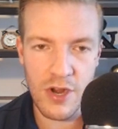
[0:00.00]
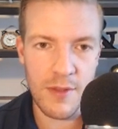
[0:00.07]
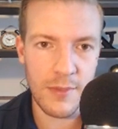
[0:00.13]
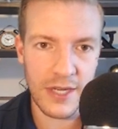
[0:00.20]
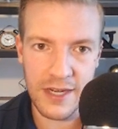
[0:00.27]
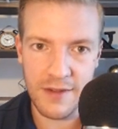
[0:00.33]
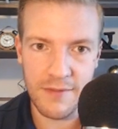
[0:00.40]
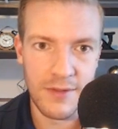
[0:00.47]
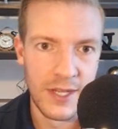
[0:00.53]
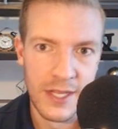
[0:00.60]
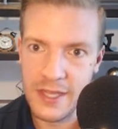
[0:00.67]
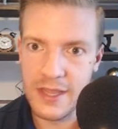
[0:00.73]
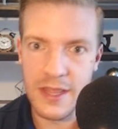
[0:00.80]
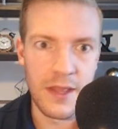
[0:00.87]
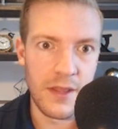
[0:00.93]
and kind of
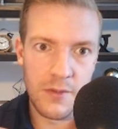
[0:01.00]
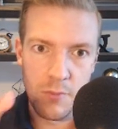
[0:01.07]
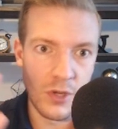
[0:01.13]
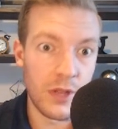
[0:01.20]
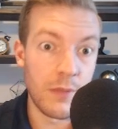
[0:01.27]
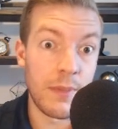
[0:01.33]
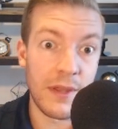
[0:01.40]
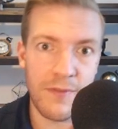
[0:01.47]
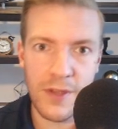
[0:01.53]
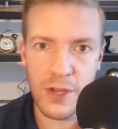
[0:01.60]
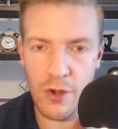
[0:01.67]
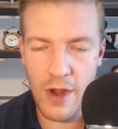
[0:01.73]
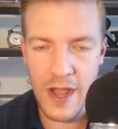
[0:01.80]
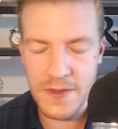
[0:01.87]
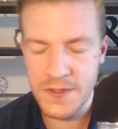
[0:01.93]
the one of the big
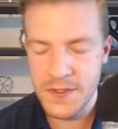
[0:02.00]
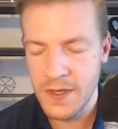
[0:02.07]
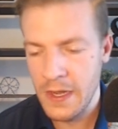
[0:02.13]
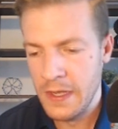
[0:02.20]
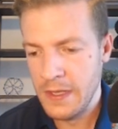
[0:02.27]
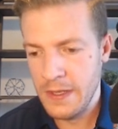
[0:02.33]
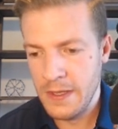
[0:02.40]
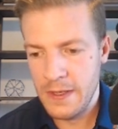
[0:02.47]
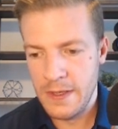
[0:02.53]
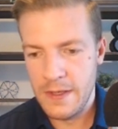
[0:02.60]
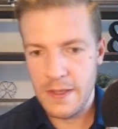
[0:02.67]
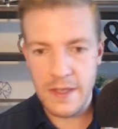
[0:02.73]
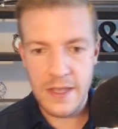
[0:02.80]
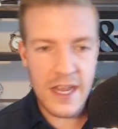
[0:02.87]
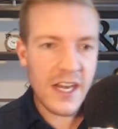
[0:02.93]
figureheads,
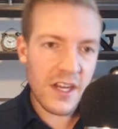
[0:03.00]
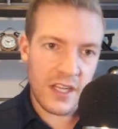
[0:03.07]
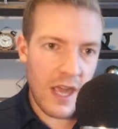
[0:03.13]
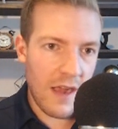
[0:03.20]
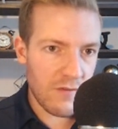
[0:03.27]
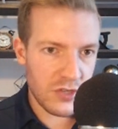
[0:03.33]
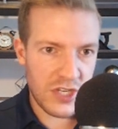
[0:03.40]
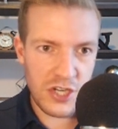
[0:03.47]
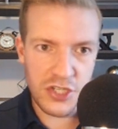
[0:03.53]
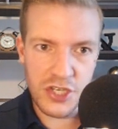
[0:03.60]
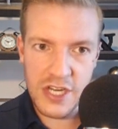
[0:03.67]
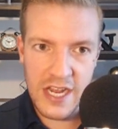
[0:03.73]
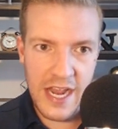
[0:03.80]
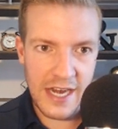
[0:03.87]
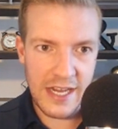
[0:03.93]
he had a conversation.
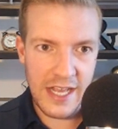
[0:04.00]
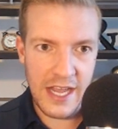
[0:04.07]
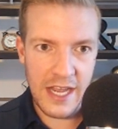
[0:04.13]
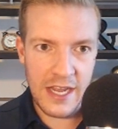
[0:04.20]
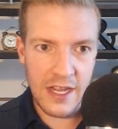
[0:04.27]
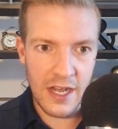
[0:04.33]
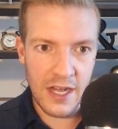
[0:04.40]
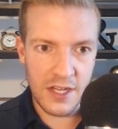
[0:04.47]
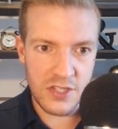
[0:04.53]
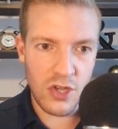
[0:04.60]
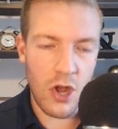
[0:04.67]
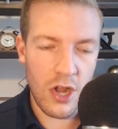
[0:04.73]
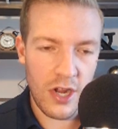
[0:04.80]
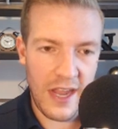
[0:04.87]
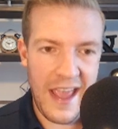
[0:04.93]
He had a uh,
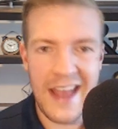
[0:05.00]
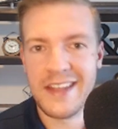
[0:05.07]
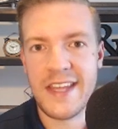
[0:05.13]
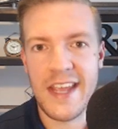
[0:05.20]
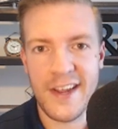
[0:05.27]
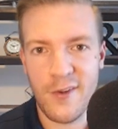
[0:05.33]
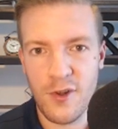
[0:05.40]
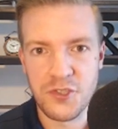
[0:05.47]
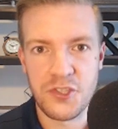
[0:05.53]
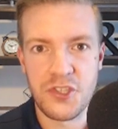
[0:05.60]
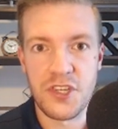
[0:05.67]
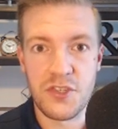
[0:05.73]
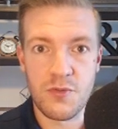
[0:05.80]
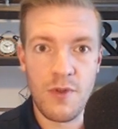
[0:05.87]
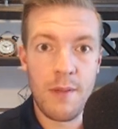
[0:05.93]
talk at TechCrunch
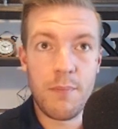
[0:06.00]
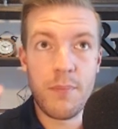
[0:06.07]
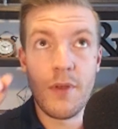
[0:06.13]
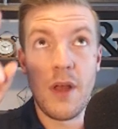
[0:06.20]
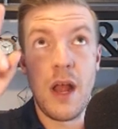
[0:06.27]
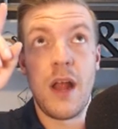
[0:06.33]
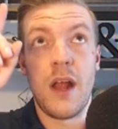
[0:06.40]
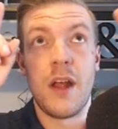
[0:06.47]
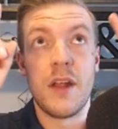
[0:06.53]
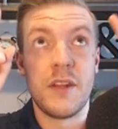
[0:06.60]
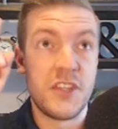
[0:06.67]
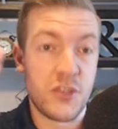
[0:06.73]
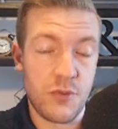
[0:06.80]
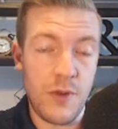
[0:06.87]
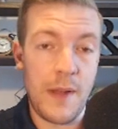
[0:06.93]
Disrupt. Uh,
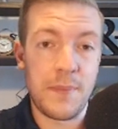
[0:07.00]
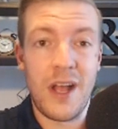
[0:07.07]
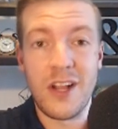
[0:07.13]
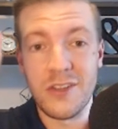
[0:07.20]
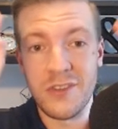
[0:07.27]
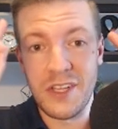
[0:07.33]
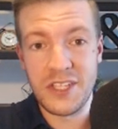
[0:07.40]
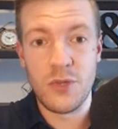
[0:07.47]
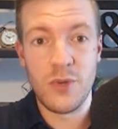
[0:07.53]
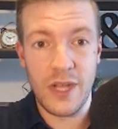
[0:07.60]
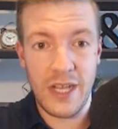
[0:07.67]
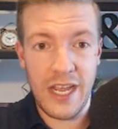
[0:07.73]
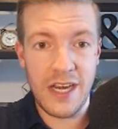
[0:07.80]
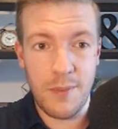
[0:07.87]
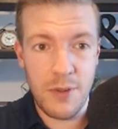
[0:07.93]
Disrupt. I'll link to it
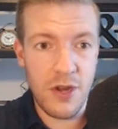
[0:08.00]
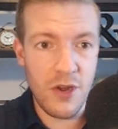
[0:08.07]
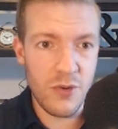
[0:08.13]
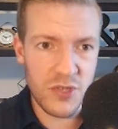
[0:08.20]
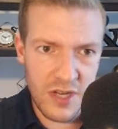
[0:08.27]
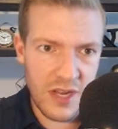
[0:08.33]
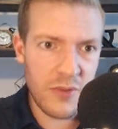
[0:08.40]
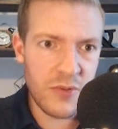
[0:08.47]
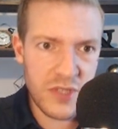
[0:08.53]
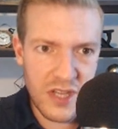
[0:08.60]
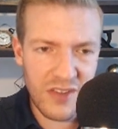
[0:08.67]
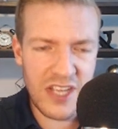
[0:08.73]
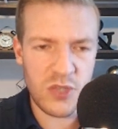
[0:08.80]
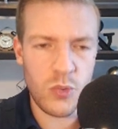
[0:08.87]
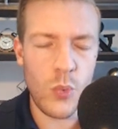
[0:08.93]
again up here. It was, it was in the
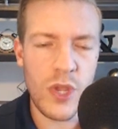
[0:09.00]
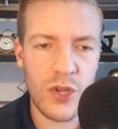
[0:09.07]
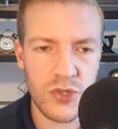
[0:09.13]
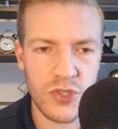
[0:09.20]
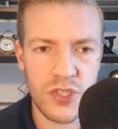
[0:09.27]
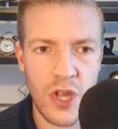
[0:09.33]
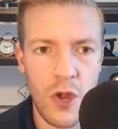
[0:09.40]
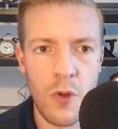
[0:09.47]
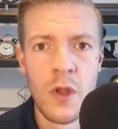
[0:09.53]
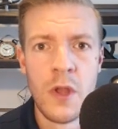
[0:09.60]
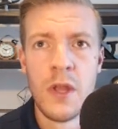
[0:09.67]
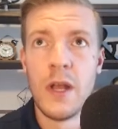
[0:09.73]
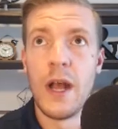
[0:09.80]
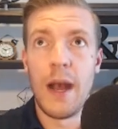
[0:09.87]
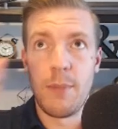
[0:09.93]
last week or so,
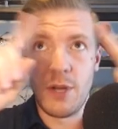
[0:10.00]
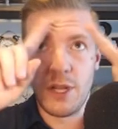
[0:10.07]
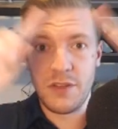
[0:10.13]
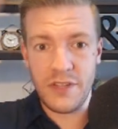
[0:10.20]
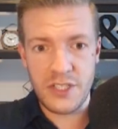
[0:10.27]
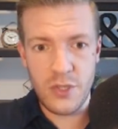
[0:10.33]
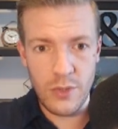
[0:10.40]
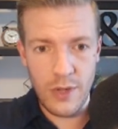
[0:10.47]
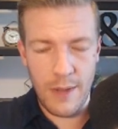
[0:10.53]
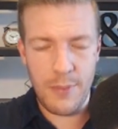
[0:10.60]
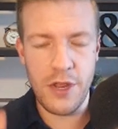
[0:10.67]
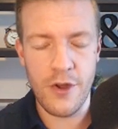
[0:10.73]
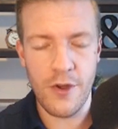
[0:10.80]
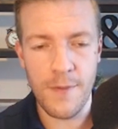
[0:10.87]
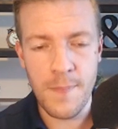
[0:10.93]
uh, but I'll link to it up
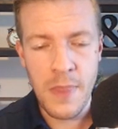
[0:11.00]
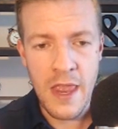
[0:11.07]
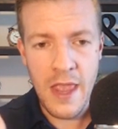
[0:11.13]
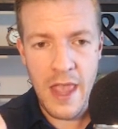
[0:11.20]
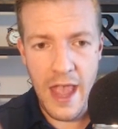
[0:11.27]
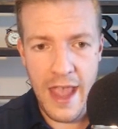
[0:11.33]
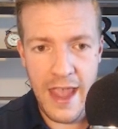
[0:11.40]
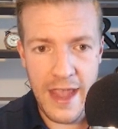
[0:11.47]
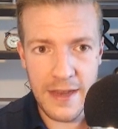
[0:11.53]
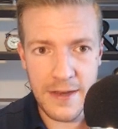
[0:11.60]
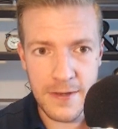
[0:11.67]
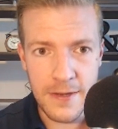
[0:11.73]
here. And